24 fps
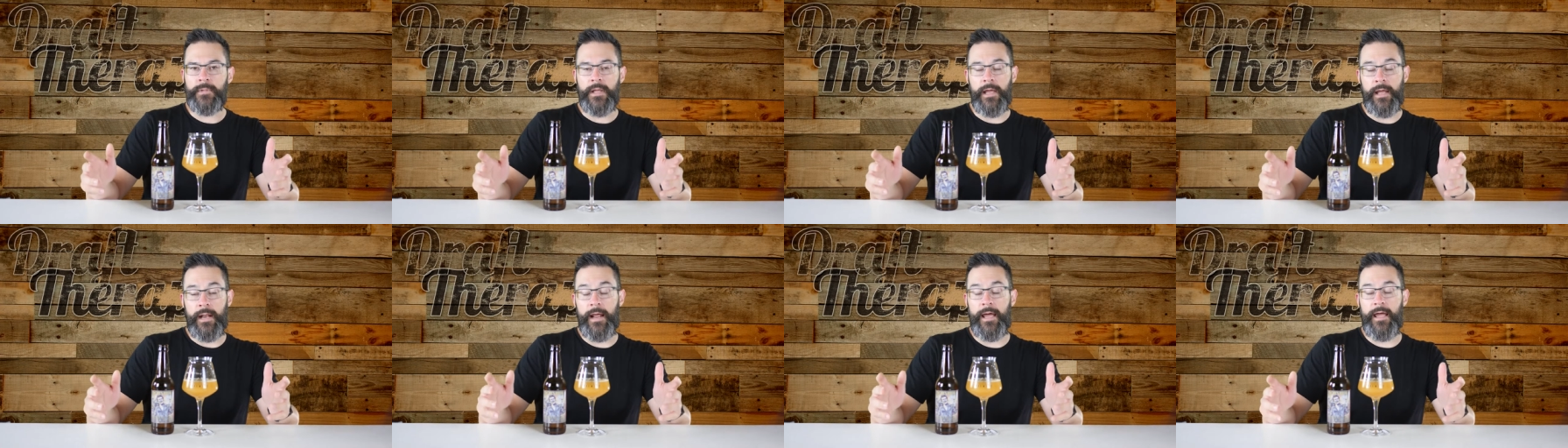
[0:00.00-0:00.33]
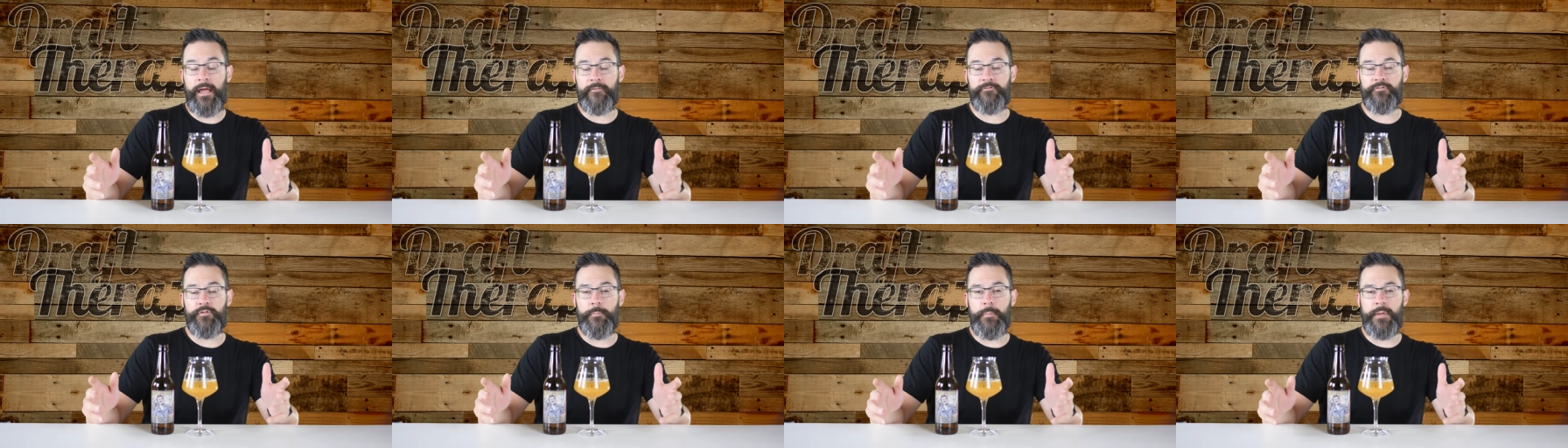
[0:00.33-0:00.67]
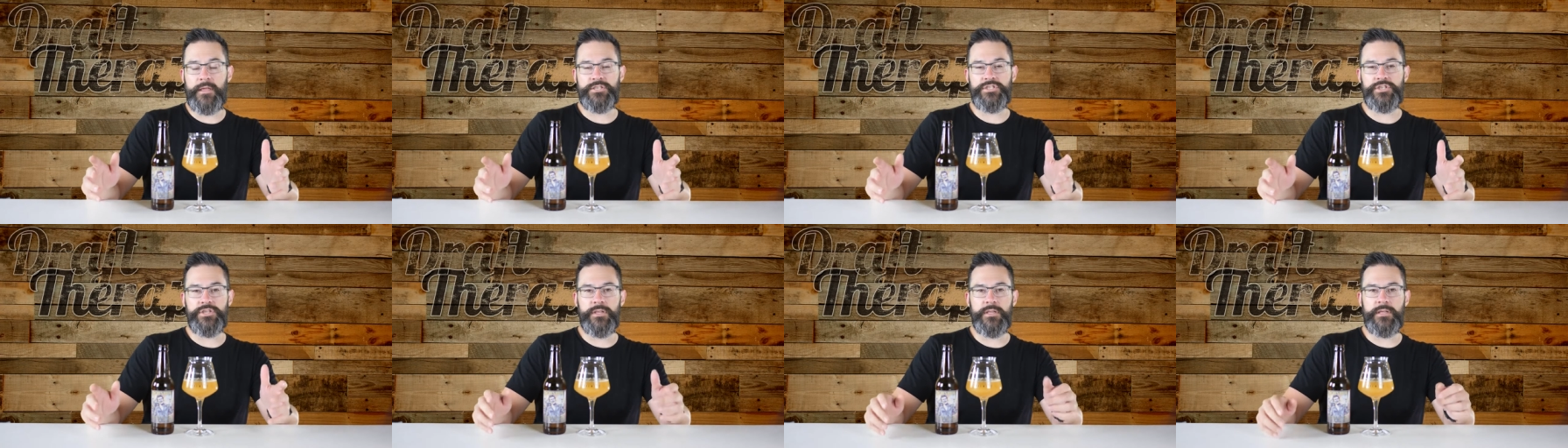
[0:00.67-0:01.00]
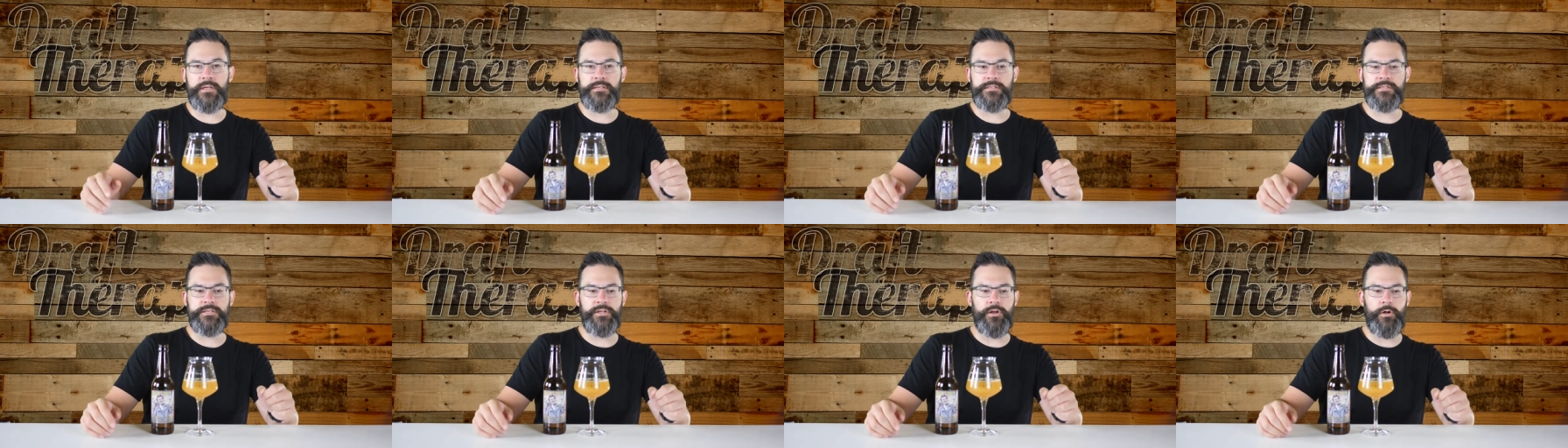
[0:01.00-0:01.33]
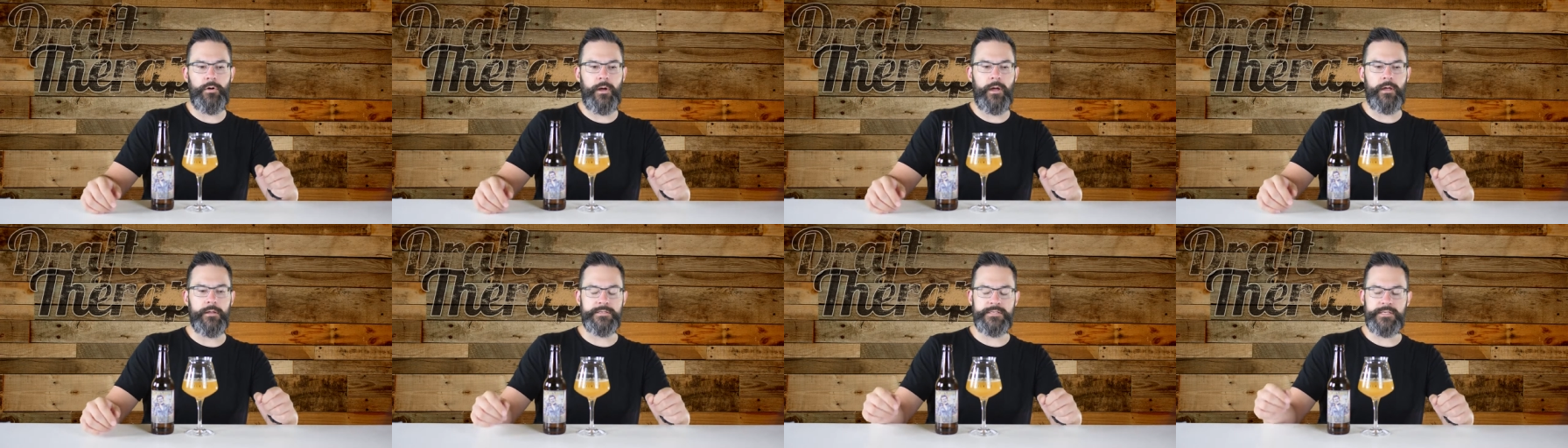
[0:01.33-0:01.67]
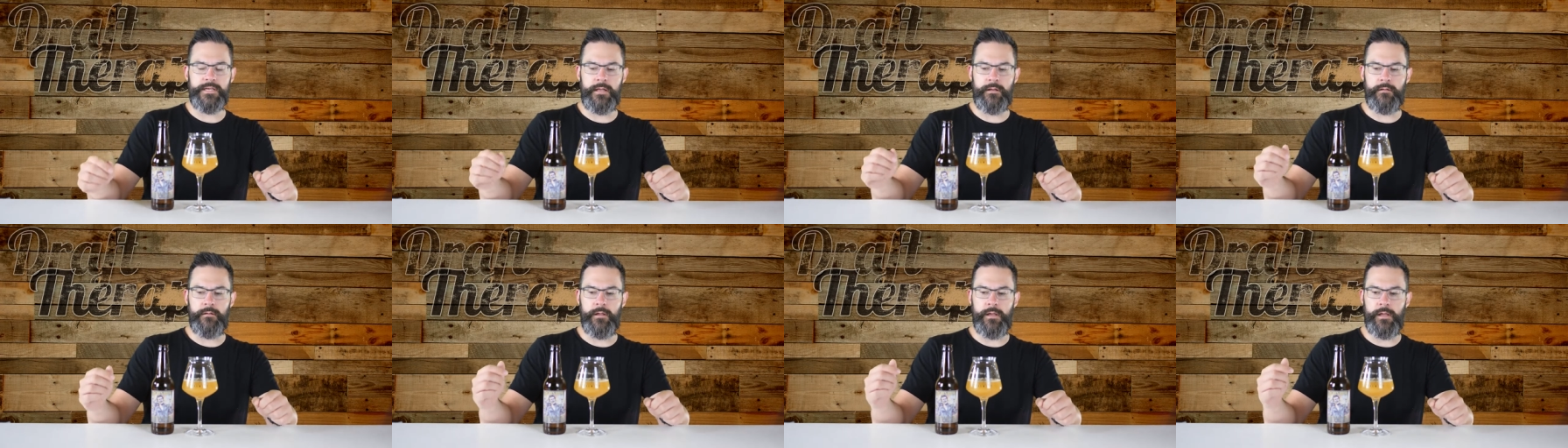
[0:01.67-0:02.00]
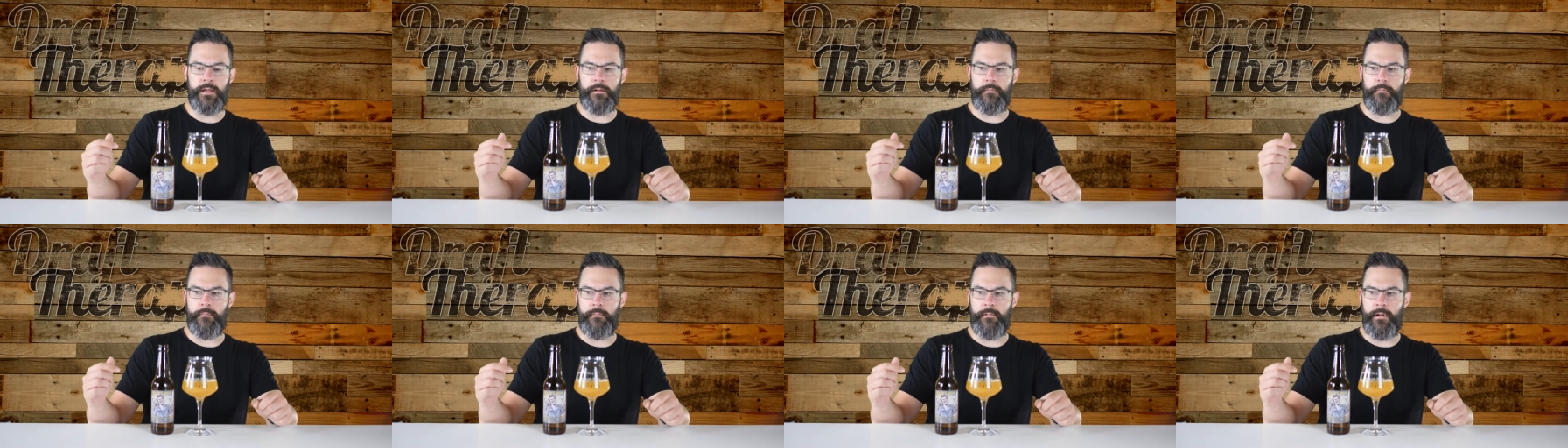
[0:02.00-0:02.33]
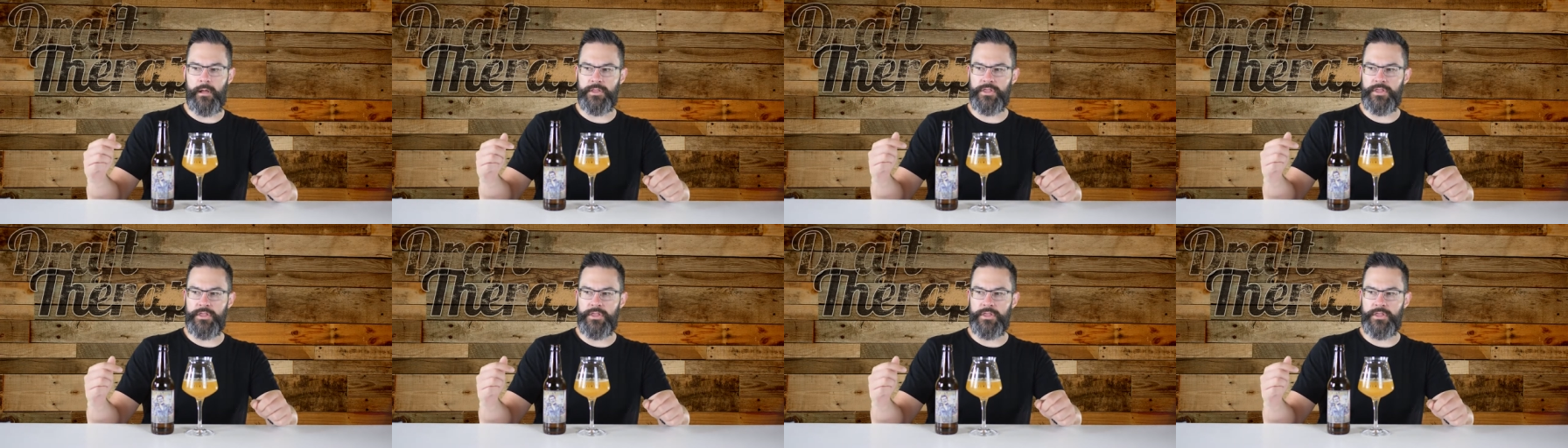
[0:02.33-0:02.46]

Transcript: And I have to mention this, you know, I said in,